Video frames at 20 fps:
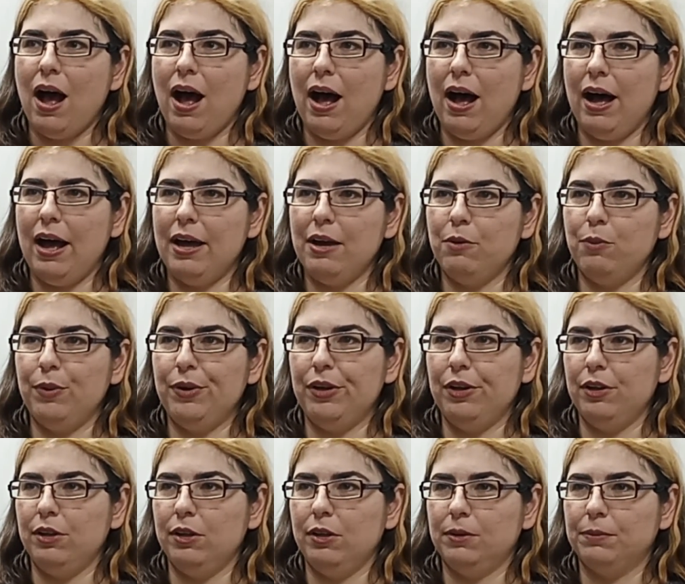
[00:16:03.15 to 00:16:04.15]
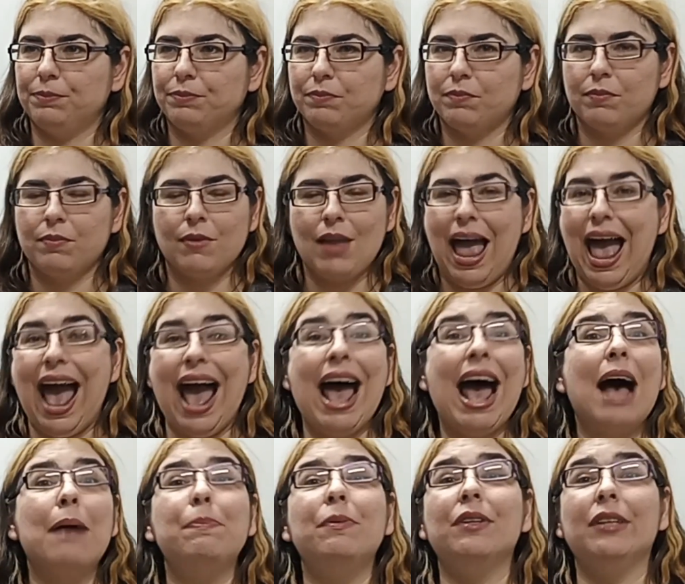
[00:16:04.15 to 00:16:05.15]
I will
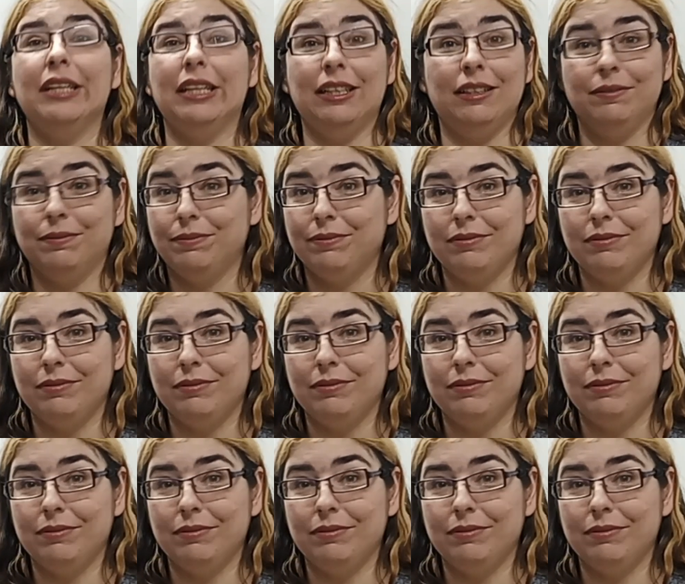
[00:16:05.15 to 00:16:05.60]
happily